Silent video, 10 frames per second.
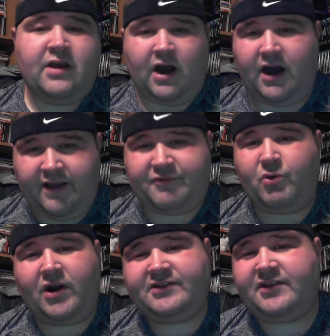If you
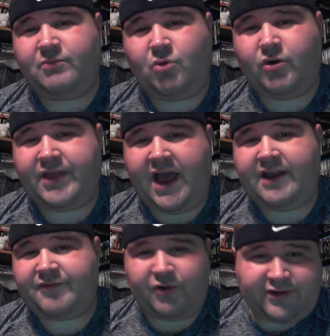want to see more of that,
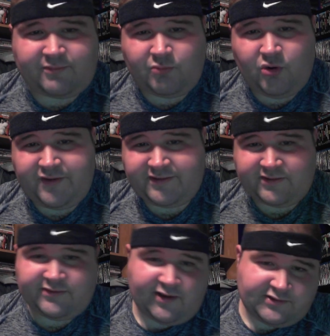if you're into movies
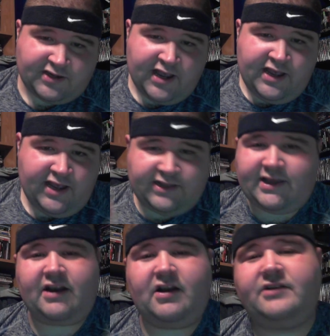and such, hit
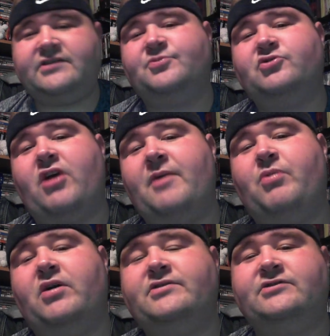that subscribe
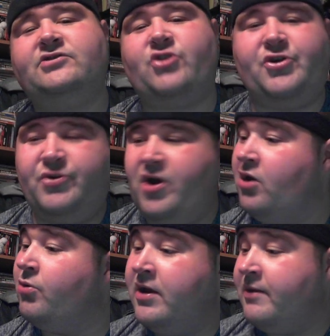button so you
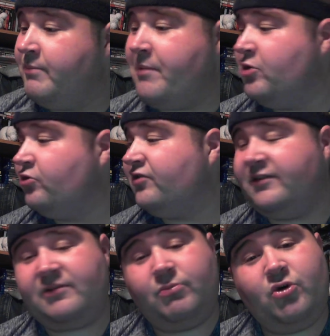know maybe you'll see
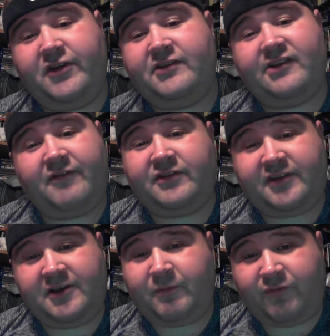some movies you've never
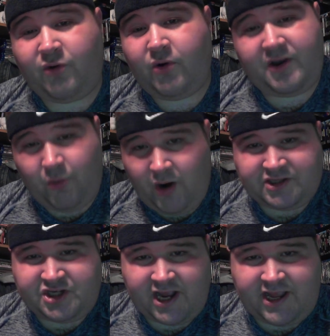seen before and you
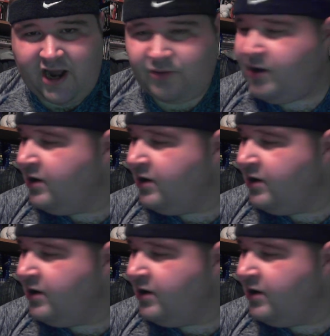want to check out.